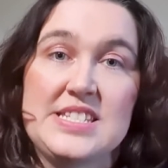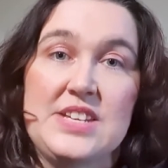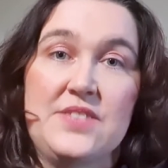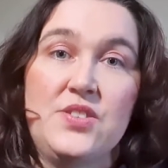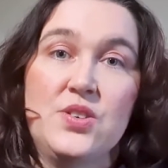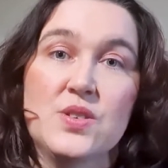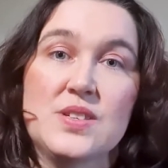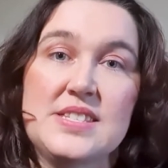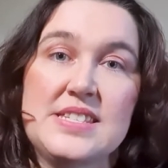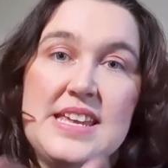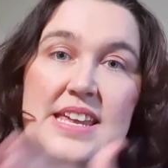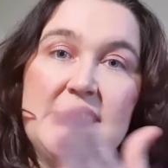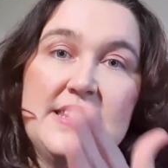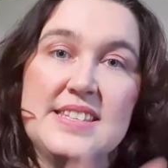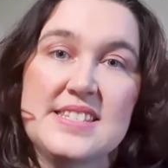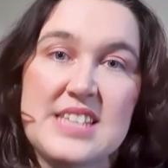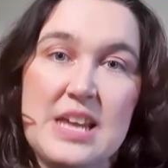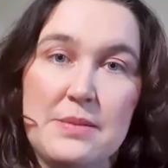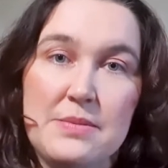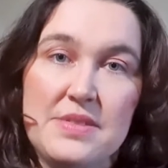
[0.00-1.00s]
If you're seeing the
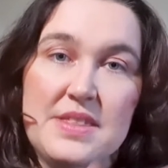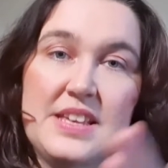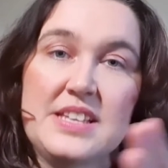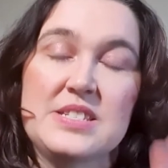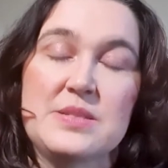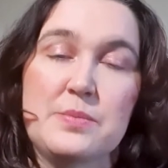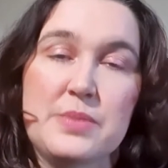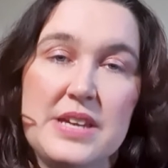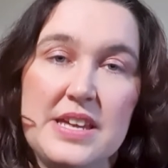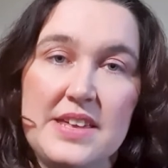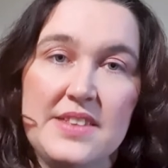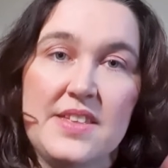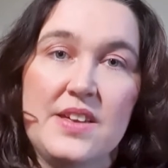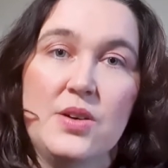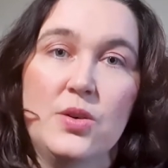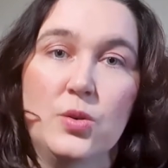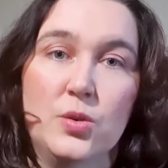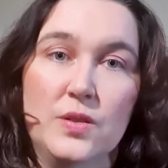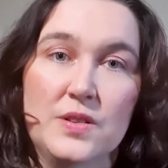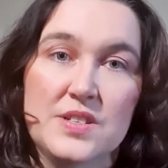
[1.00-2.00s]
same things appear there
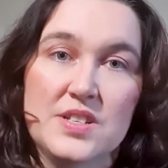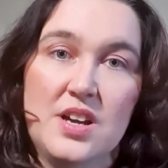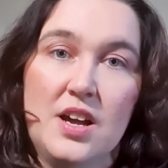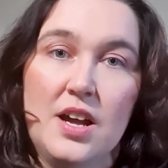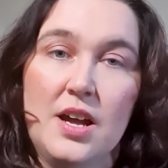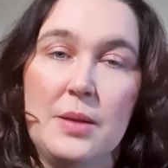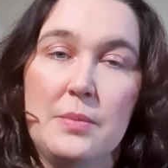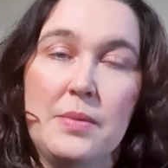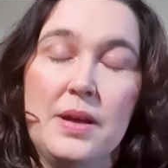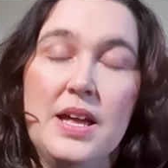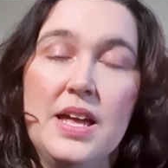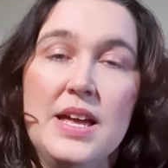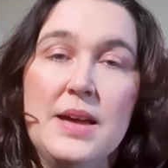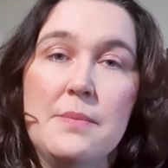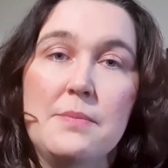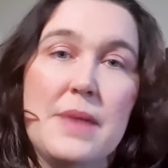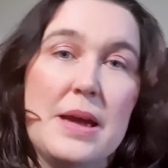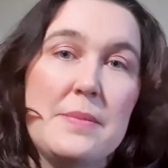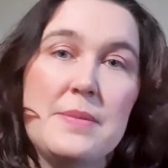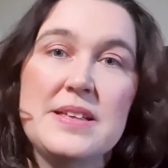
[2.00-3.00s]
all the time,
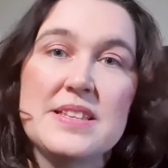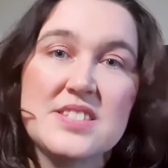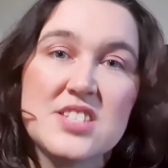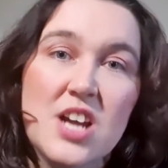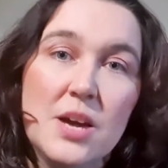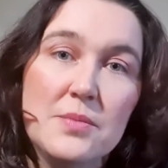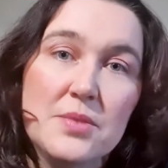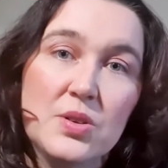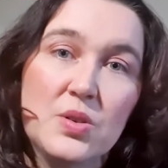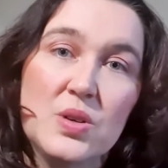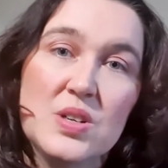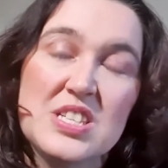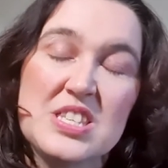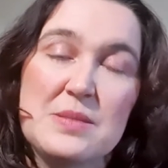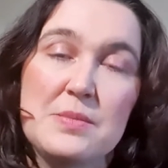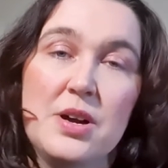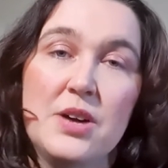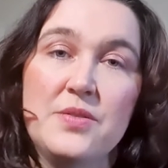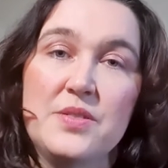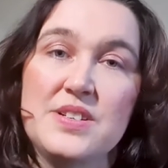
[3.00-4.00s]
maybe it's time to cross them
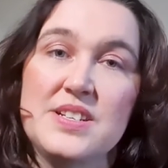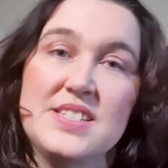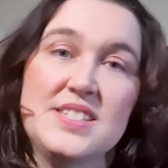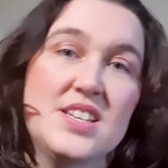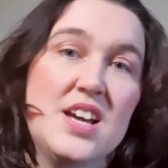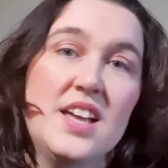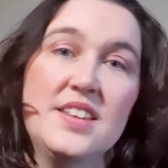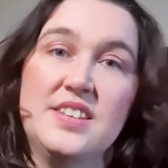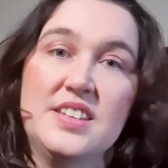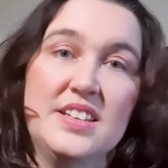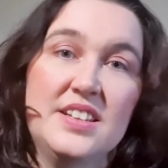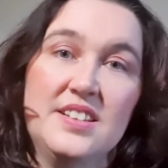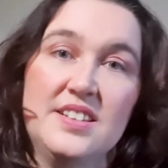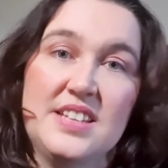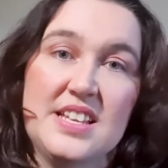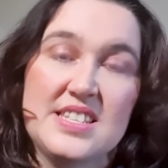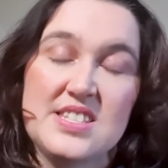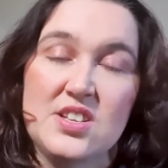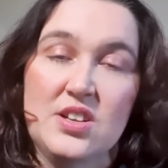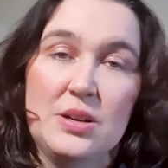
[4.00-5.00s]
off and decide that
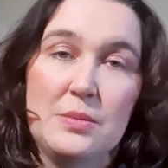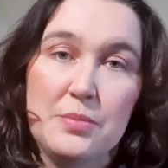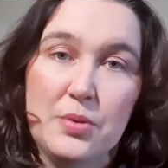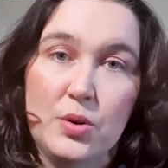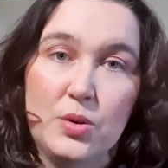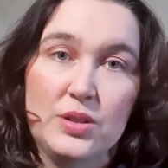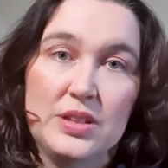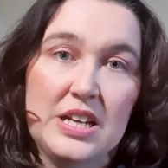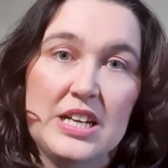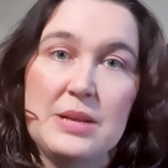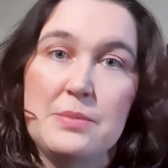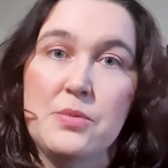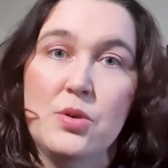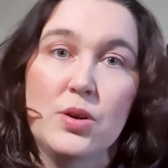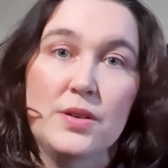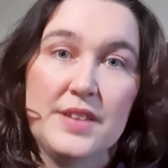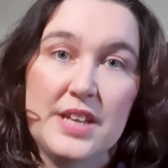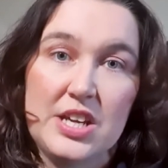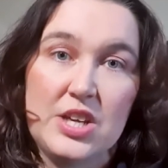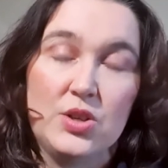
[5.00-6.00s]
that's not important anymore
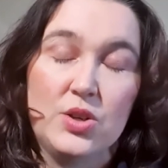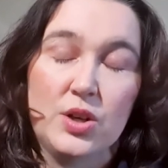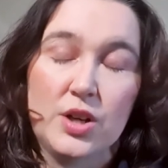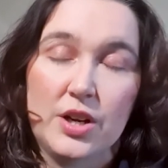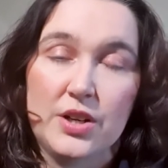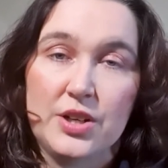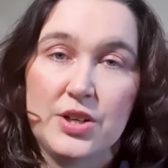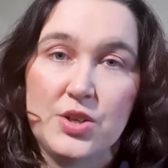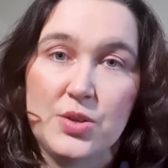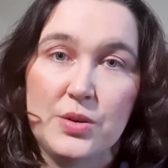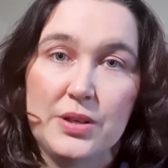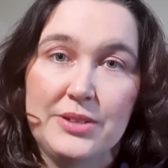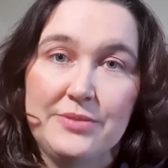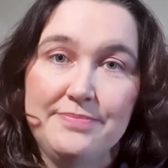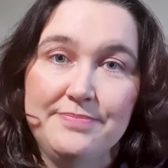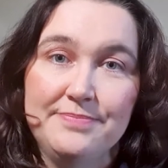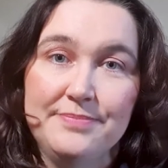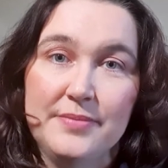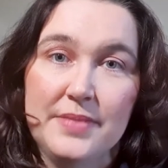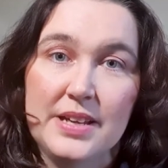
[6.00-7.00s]
and that you're not going to do it,
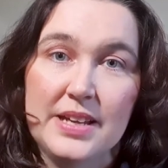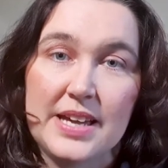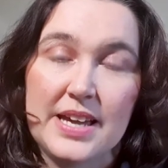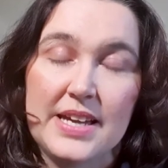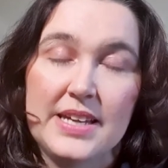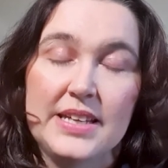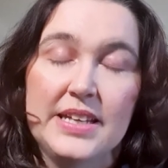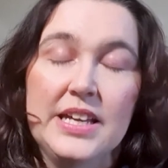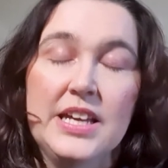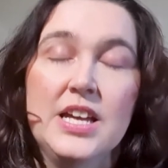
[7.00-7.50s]
okay?